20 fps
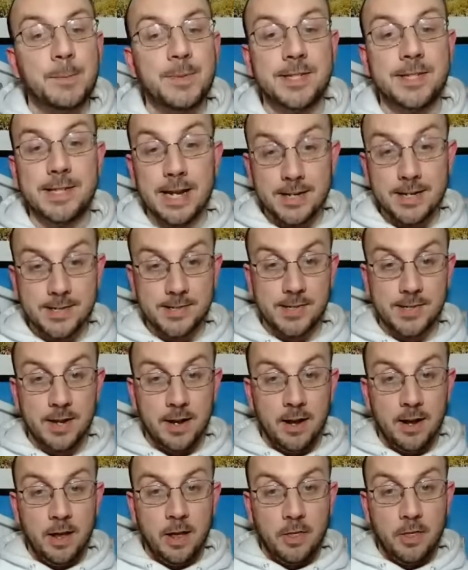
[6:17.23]
6
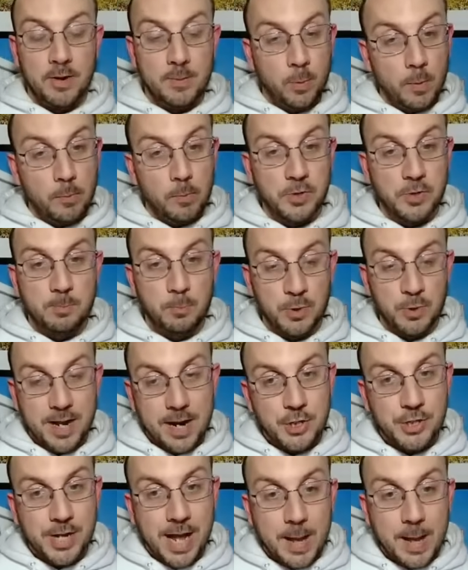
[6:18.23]
3-point
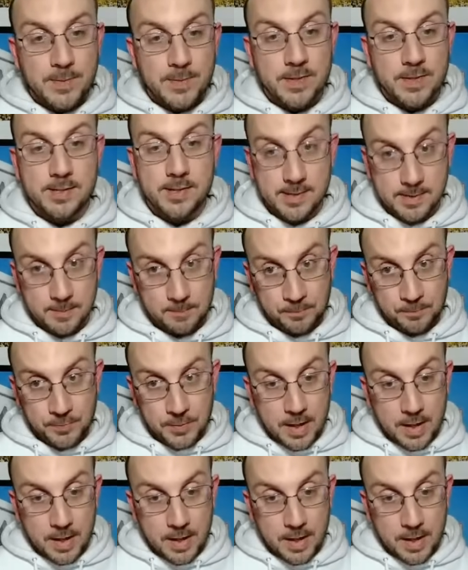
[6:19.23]
percentage games this season.